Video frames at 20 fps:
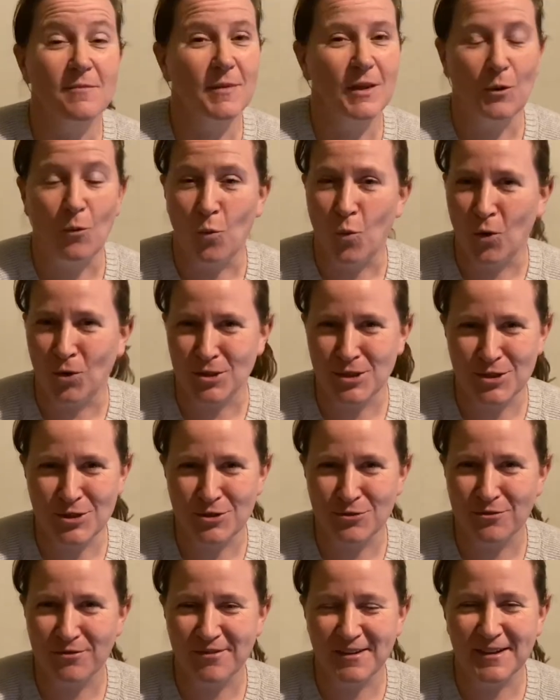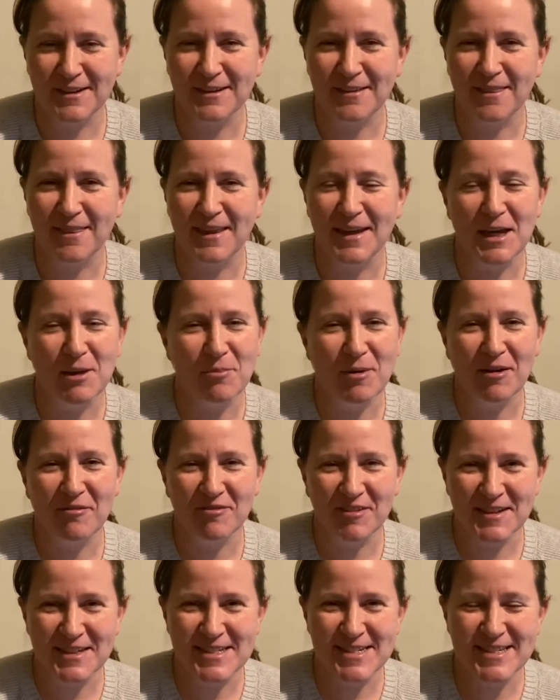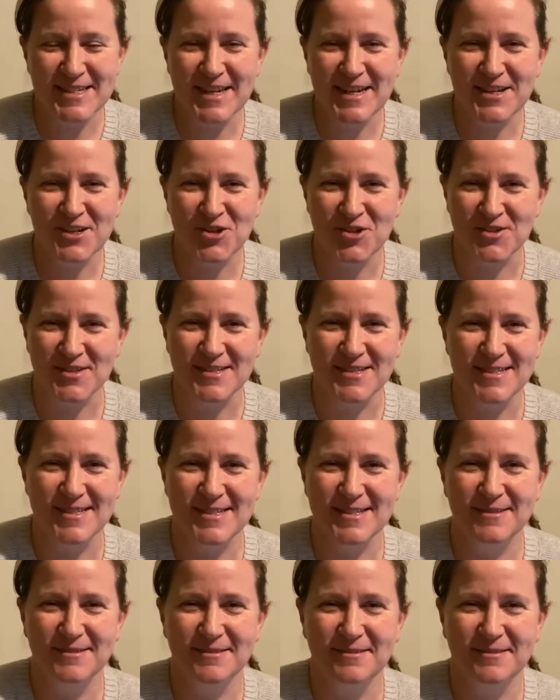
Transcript: What do you feel and think about vaccinations?